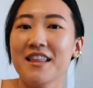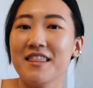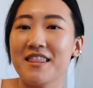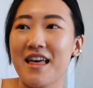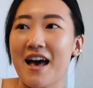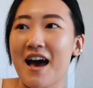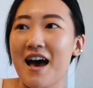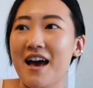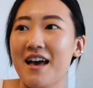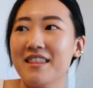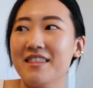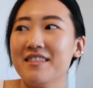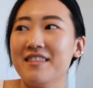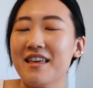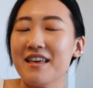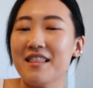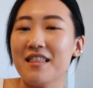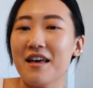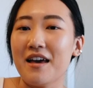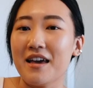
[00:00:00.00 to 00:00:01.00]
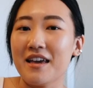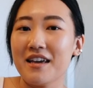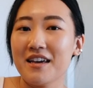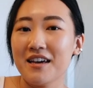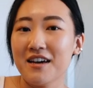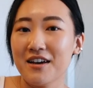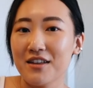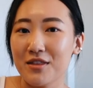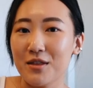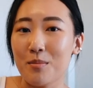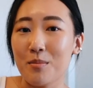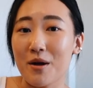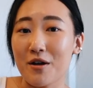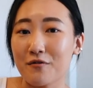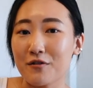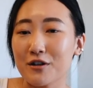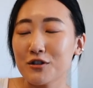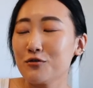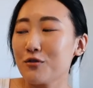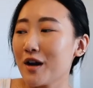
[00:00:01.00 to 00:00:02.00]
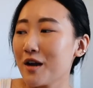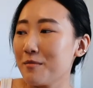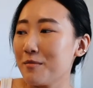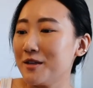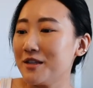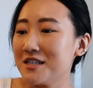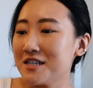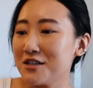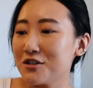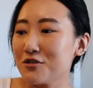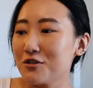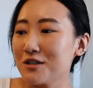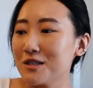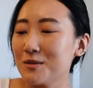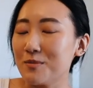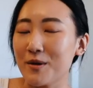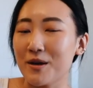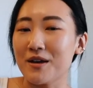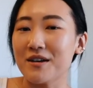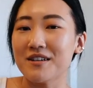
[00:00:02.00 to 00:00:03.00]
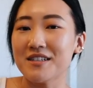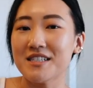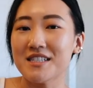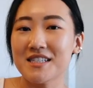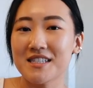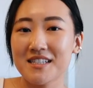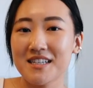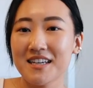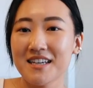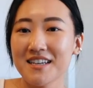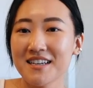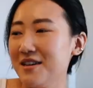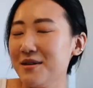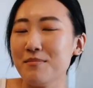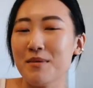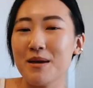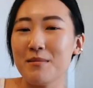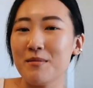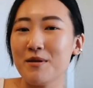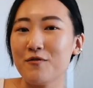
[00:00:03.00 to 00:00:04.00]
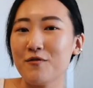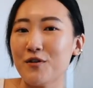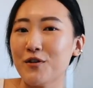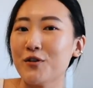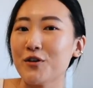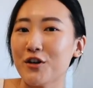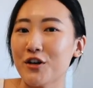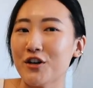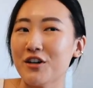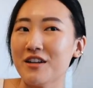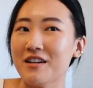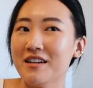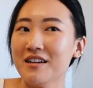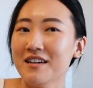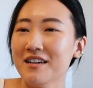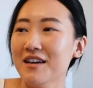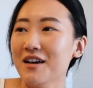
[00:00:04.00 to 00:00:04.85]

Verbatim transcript: that they like the beverage recommendations because it made me feel good